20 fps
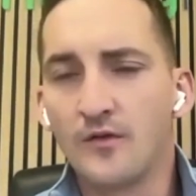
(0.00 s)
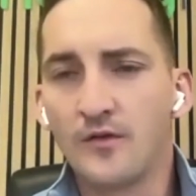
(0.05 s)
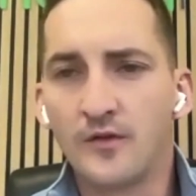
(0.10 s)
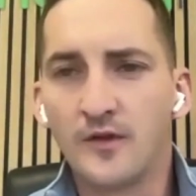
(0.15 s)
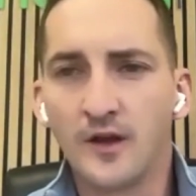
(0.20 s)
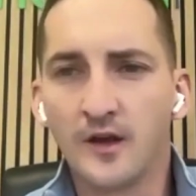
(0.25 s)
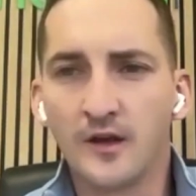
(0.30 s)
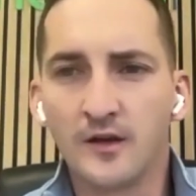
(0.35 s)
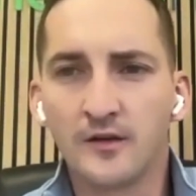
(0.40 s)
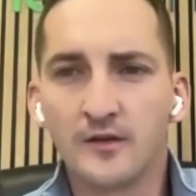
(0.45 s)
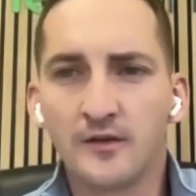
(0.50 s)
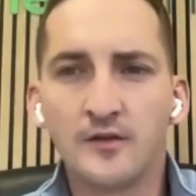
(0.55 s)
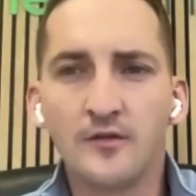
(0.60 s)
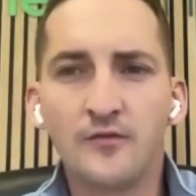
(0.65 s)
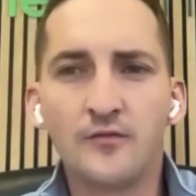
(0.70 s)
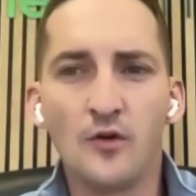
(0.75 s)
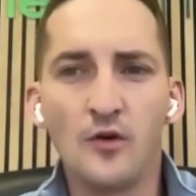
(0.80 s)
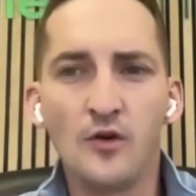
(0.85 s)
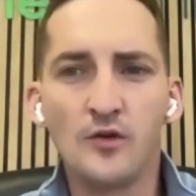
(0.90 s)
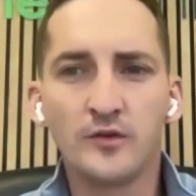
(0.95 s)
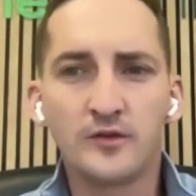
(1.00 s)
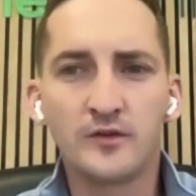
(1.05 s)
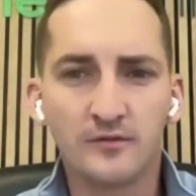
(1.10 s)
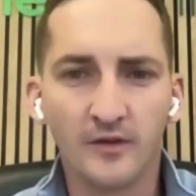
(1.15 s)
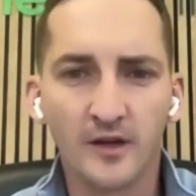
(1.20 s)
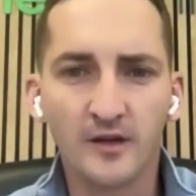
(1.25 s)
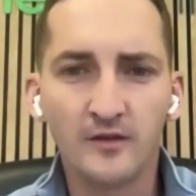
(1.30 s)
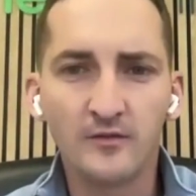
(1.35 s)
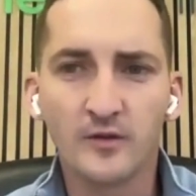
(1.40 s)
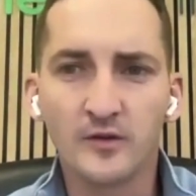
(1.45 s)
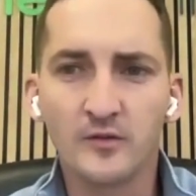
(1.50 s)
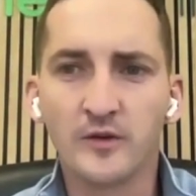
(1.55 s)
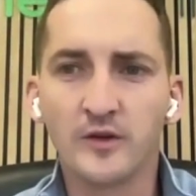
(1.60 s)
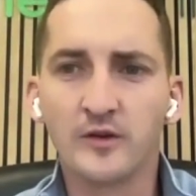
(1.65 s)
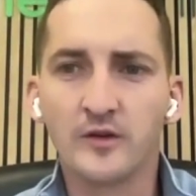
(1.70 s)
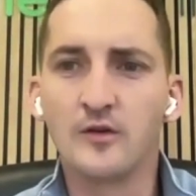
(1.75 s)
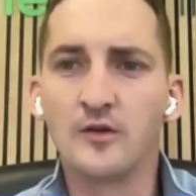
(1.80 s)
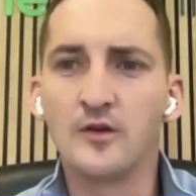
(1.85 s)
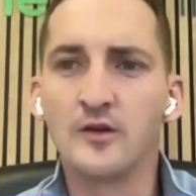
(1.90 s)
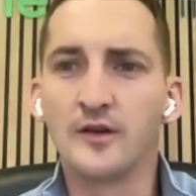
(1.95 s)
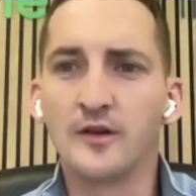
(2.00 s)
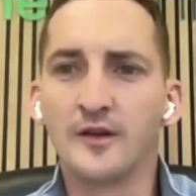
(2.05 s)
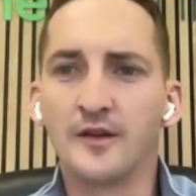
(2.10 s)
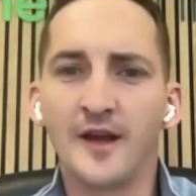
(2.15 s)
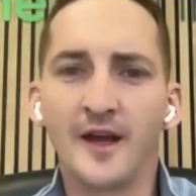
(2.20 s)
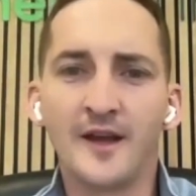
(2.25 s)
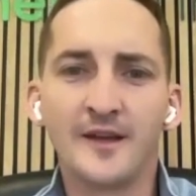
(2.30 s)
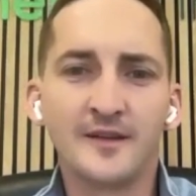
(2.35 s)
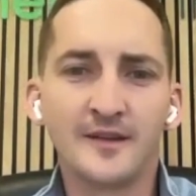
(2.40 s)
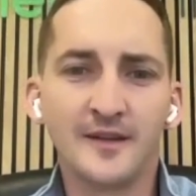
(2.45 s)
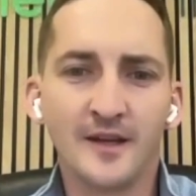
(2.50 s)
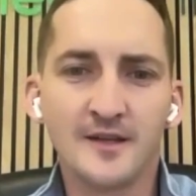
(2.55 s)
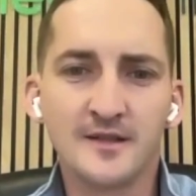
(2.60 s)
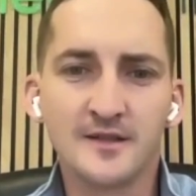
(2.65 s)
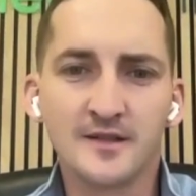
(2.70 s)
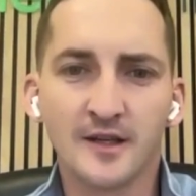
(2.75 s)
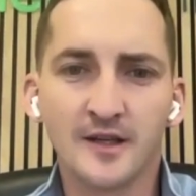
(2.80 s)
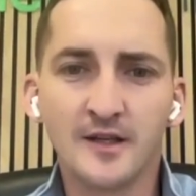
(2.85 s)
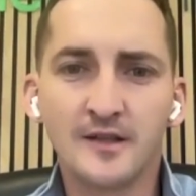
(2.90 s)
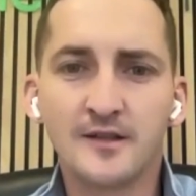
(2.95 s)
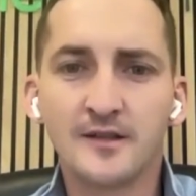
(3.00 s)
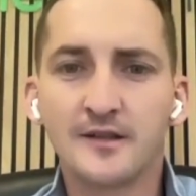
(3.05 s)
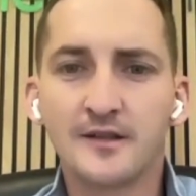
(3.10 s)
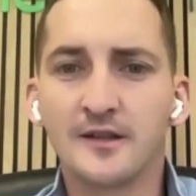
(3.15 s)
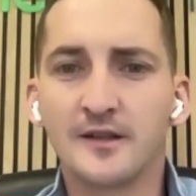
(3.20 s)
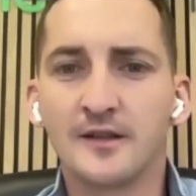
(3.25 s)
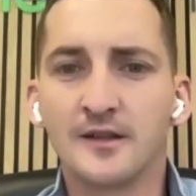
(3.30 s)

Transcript: the default rate, what we call 90 days late,